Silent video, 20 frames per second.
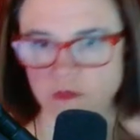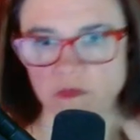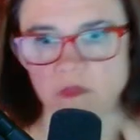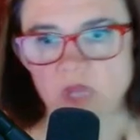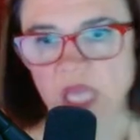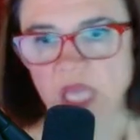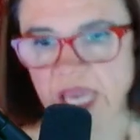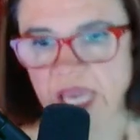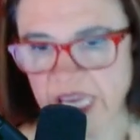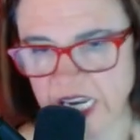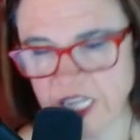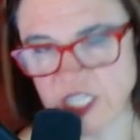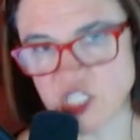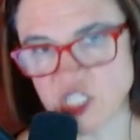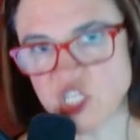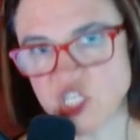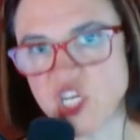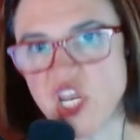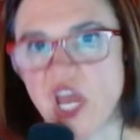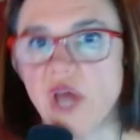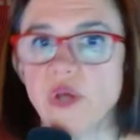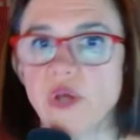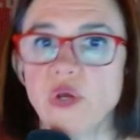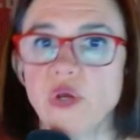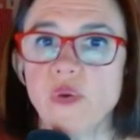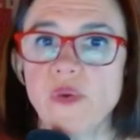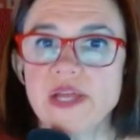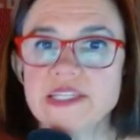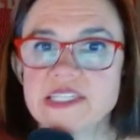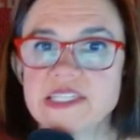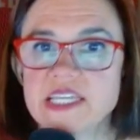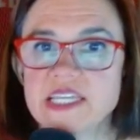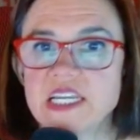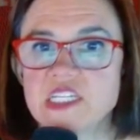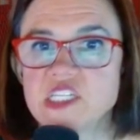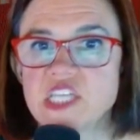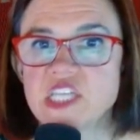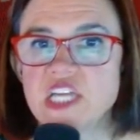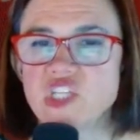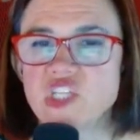It is no
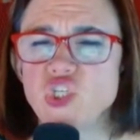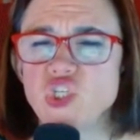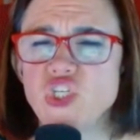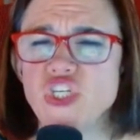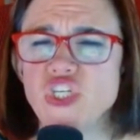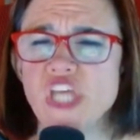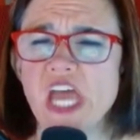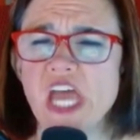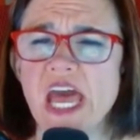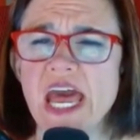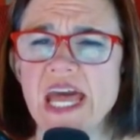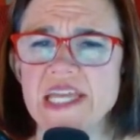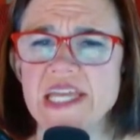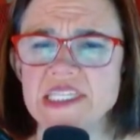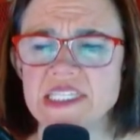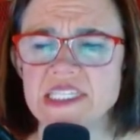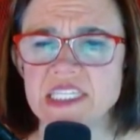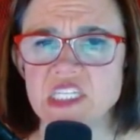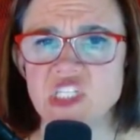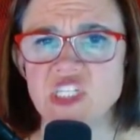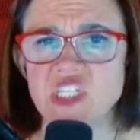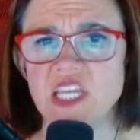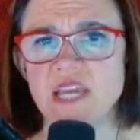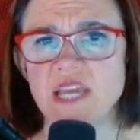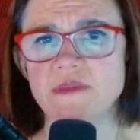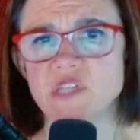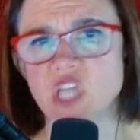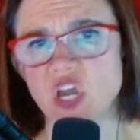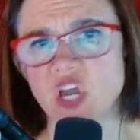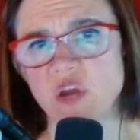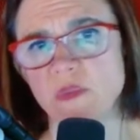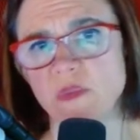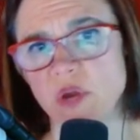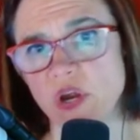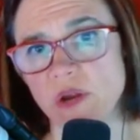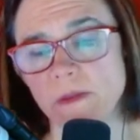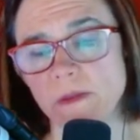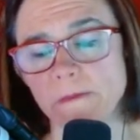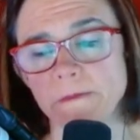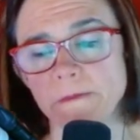coincidence that just as James
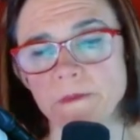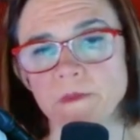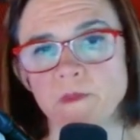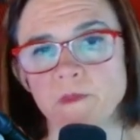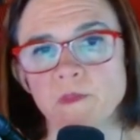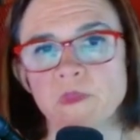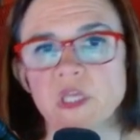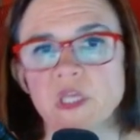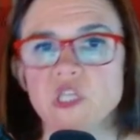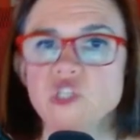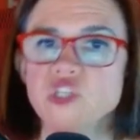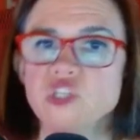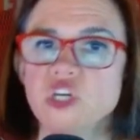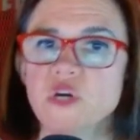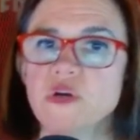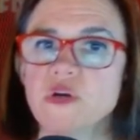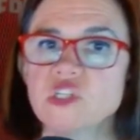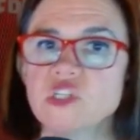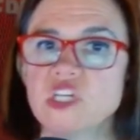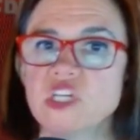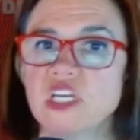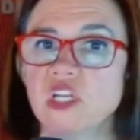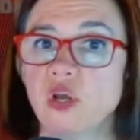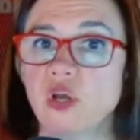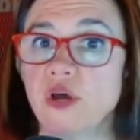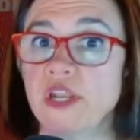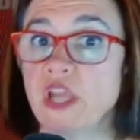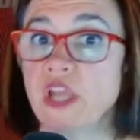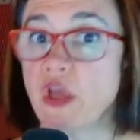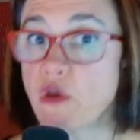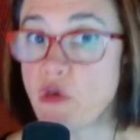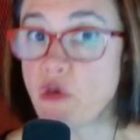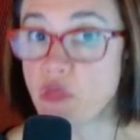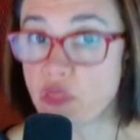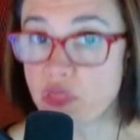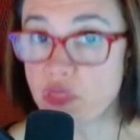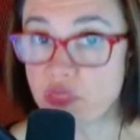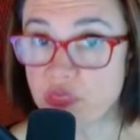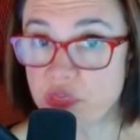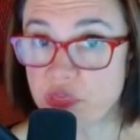Comer zeroes in on
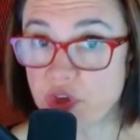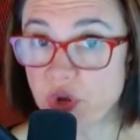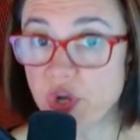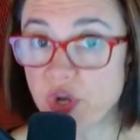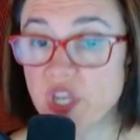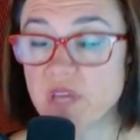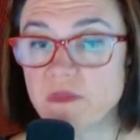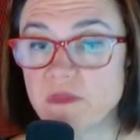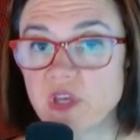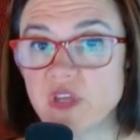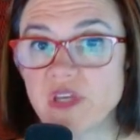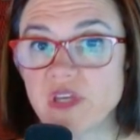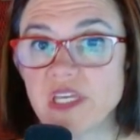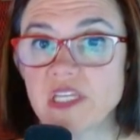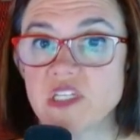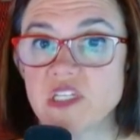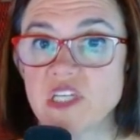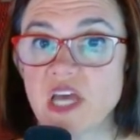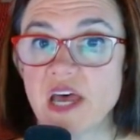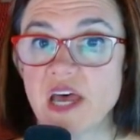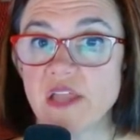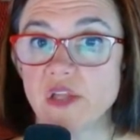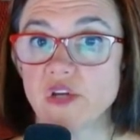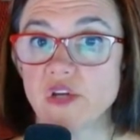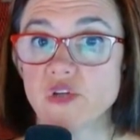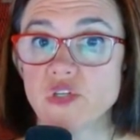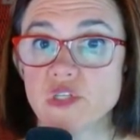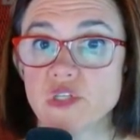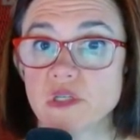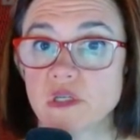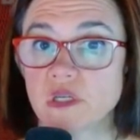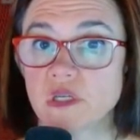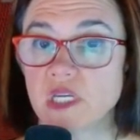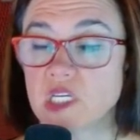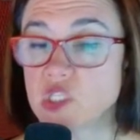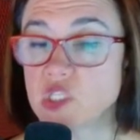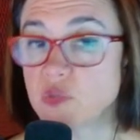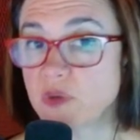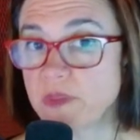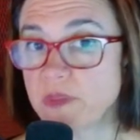$30 million,
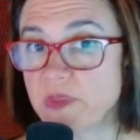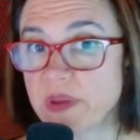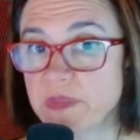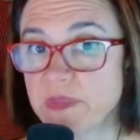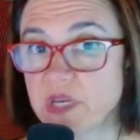he's a Republican